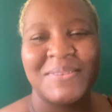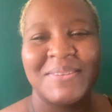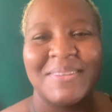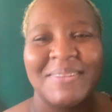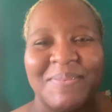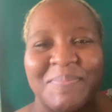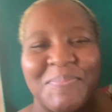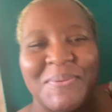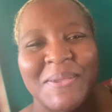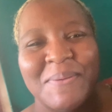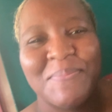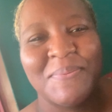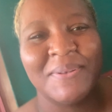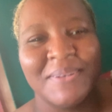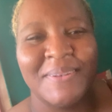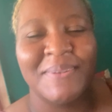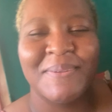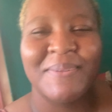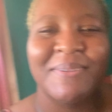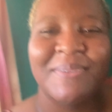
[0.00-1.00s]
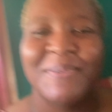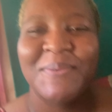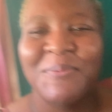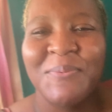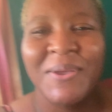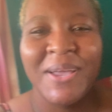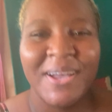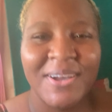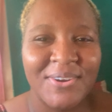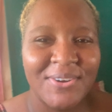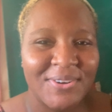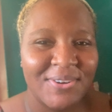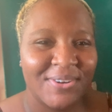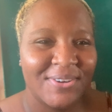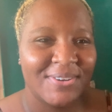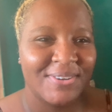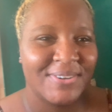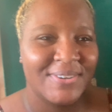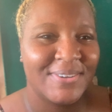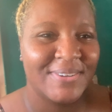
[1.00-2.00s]
What? People, where
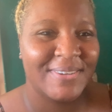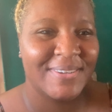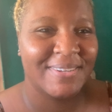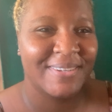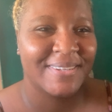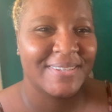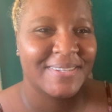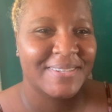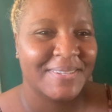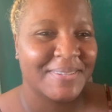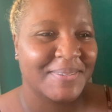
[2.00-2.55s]
go? We're not